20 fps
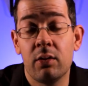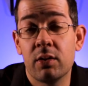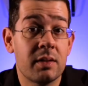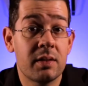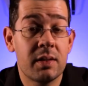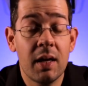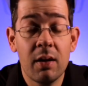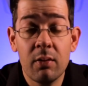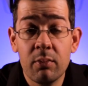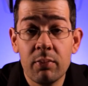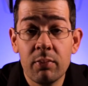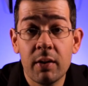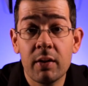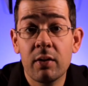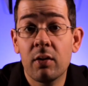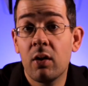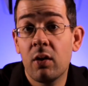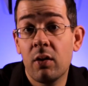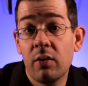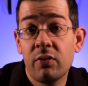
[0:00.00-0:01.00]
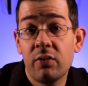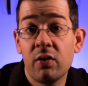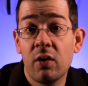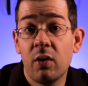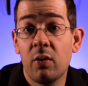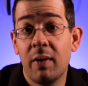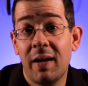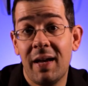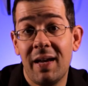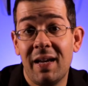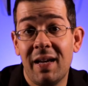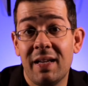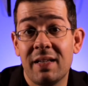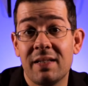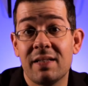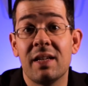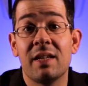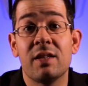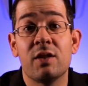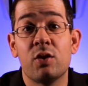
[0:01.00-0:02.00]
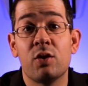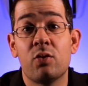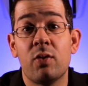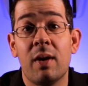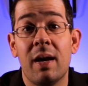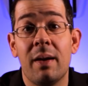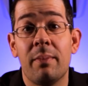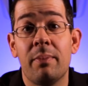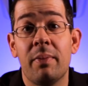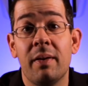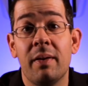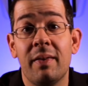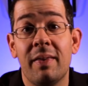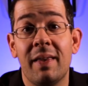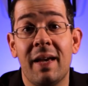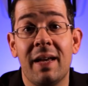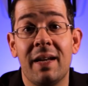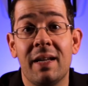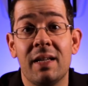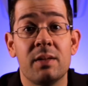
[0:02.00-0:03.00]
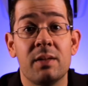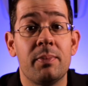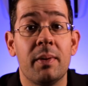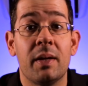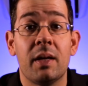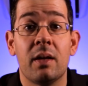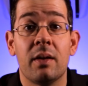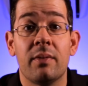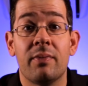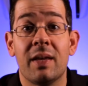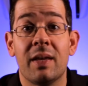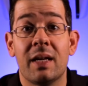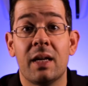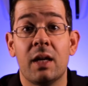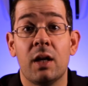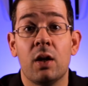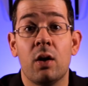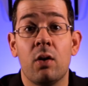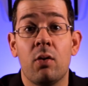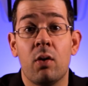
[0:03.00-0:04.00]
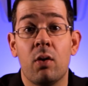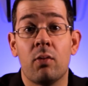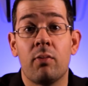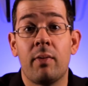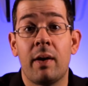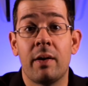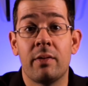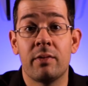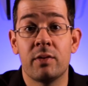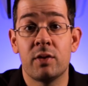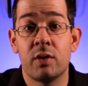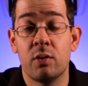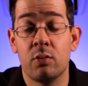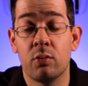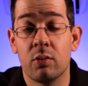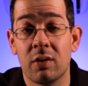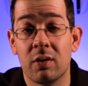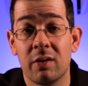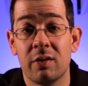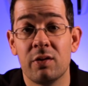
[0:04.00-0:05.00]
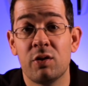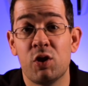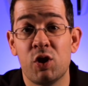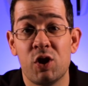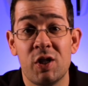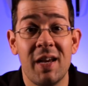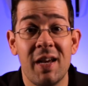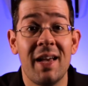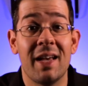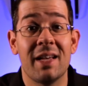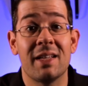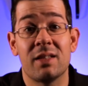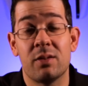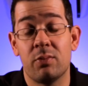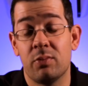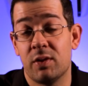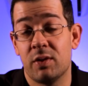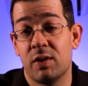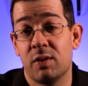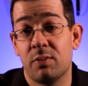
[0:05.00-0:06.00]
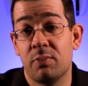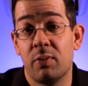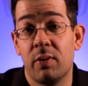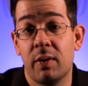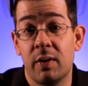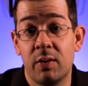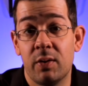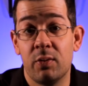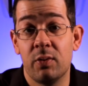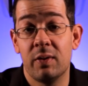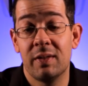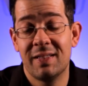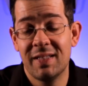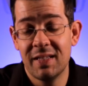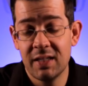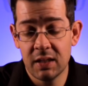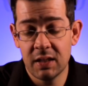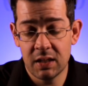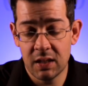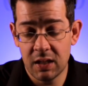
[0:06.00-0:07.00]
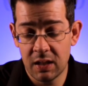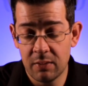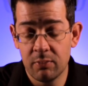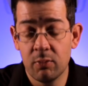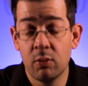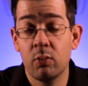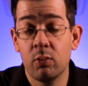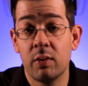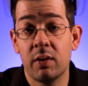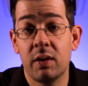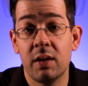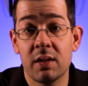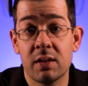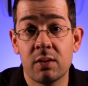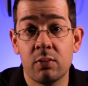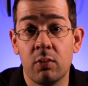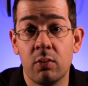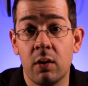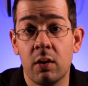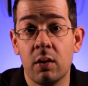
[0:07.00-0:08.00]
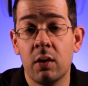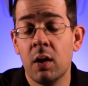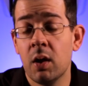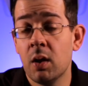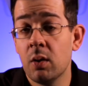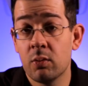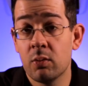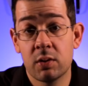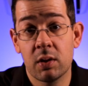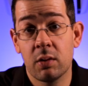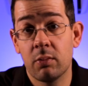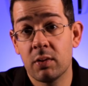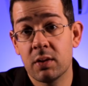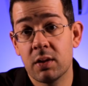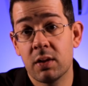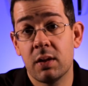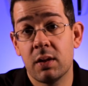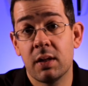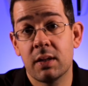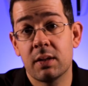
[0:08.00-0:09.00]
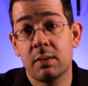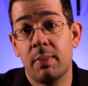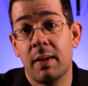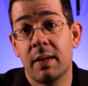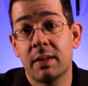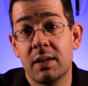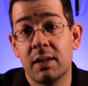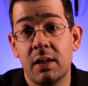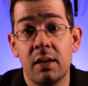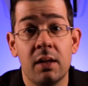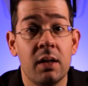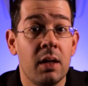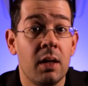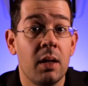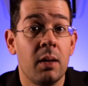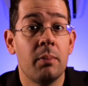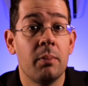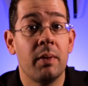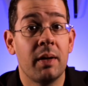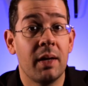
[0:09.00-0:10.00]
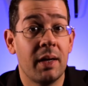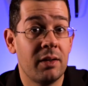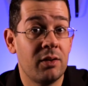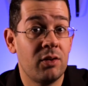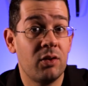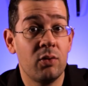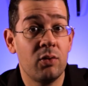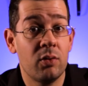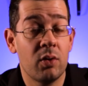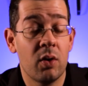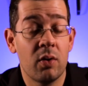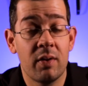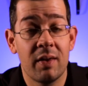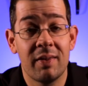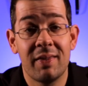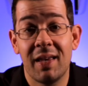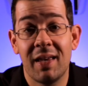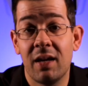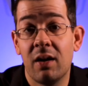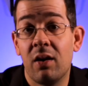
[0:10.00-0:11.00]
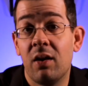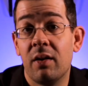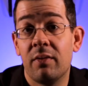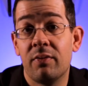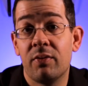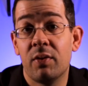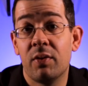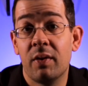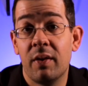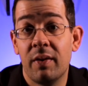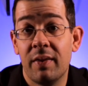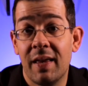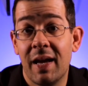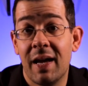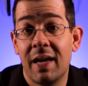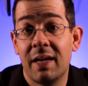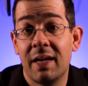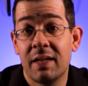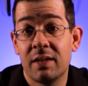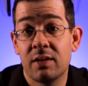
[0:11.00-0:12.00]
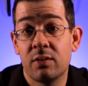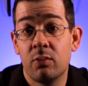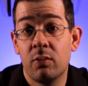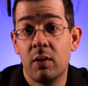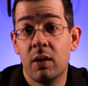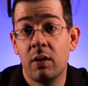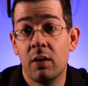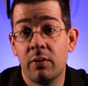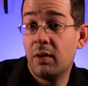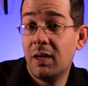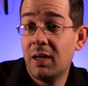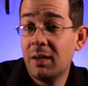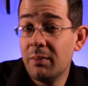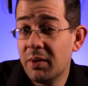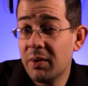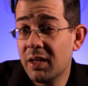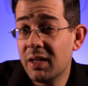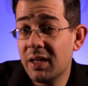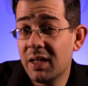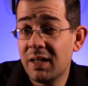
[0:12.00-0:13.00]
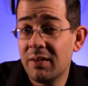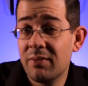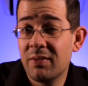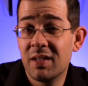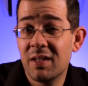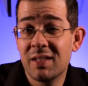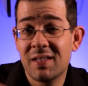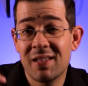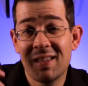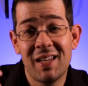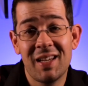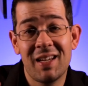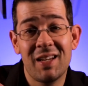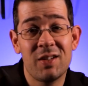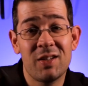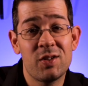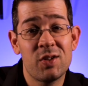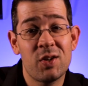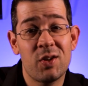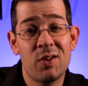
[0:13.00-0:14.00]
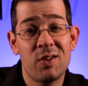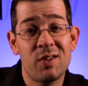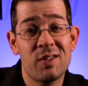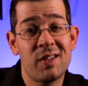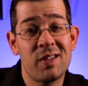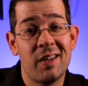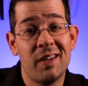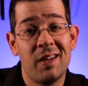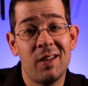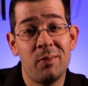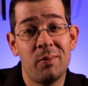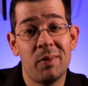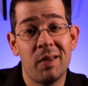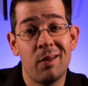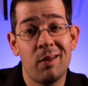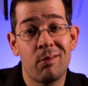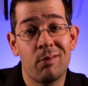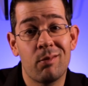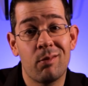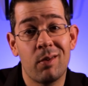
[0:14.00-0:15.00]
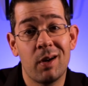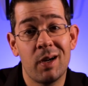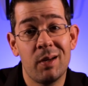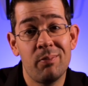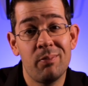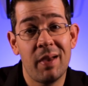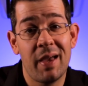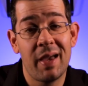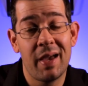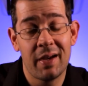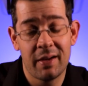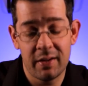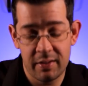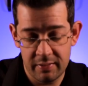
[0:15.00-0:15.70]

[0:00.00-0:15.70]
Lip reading: Soundbrenner also has a strap that is big enough that can go around your chest, which is pretty cool. It didn't come with this one, which I wasn't expecting, but I do know that they offer that as well. I'm gonna give this thing a charge, and I'll be right back.